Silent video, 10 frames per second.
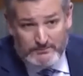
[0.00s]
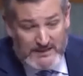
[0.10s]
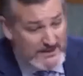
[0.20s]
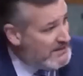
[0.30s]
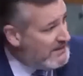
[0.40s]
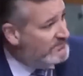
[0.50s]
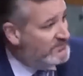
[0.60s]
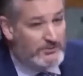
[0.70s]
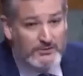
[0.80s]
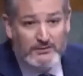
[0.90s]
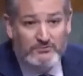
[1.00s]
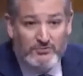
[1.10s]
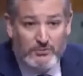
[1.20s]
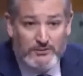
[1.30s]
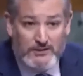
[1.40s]
They keep voting
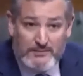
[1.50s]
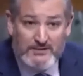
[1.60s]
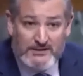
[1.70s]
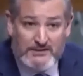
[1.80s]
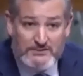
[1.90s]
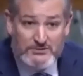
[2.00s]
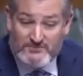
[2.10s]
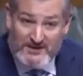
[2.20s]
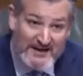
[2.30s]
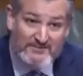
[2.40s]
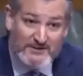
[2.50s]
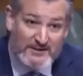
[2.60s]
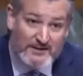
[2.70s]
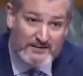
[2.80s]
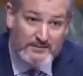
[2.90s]
for nominees who've
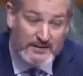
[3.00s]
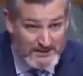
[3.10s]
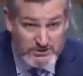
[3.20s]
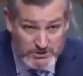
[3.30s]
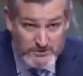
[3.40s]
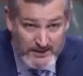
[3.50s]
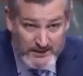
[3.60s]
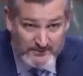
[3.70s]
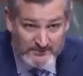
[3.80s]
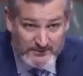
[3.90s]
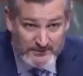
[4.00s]
advocated, as you have,